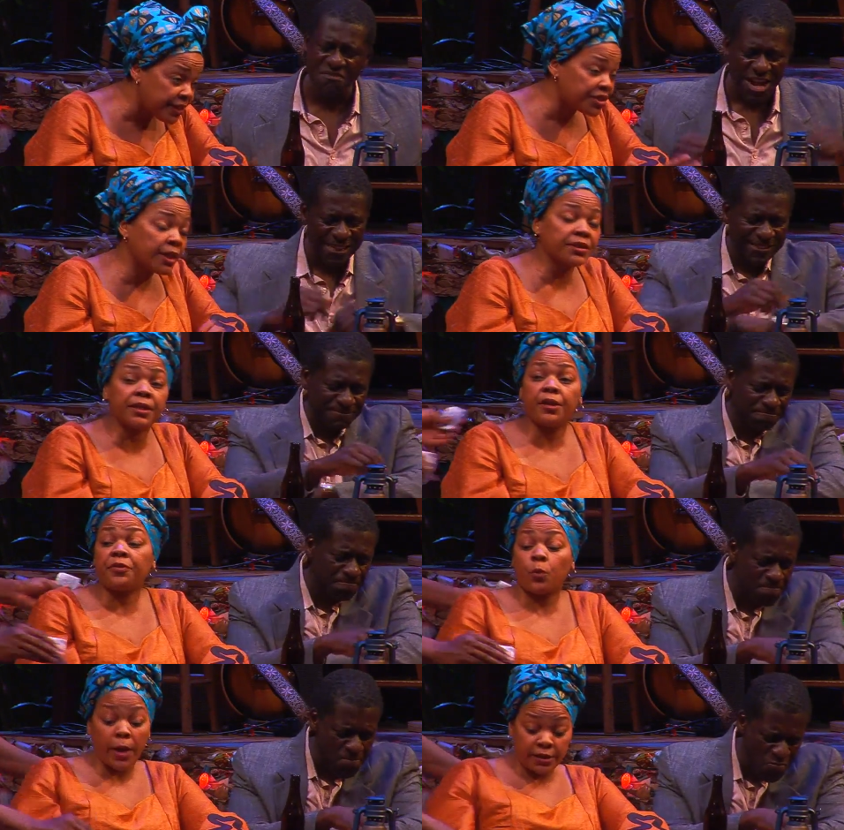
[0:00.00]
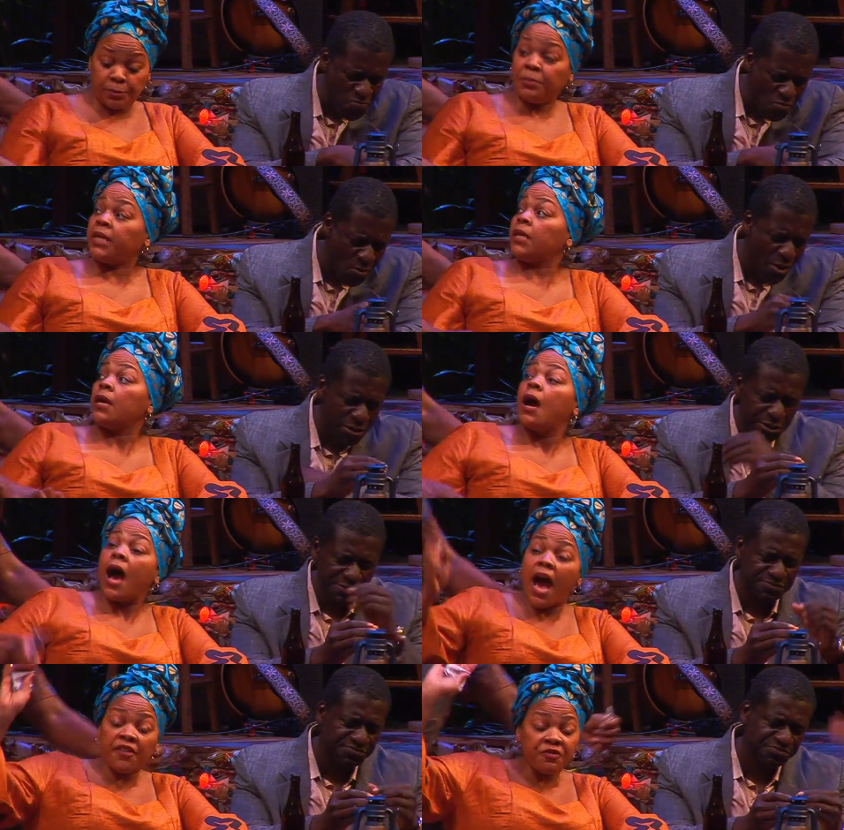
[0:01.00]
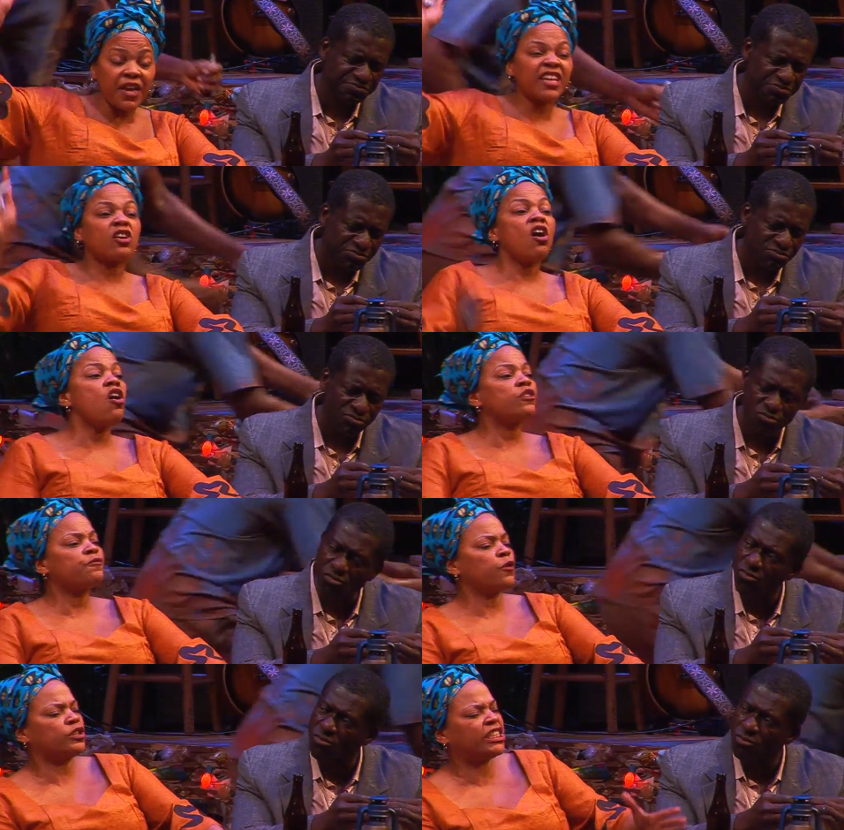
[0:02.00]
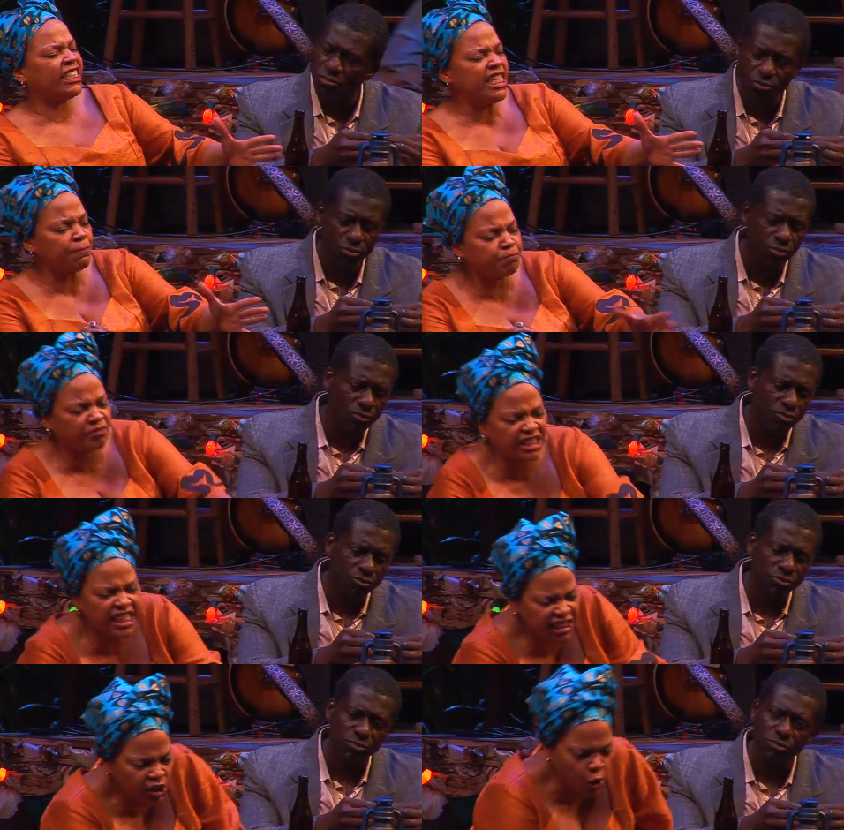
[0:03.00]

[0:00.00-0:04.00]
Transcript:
Speaker 1: ancient and otherwise. Me, I thank God for deep, dirty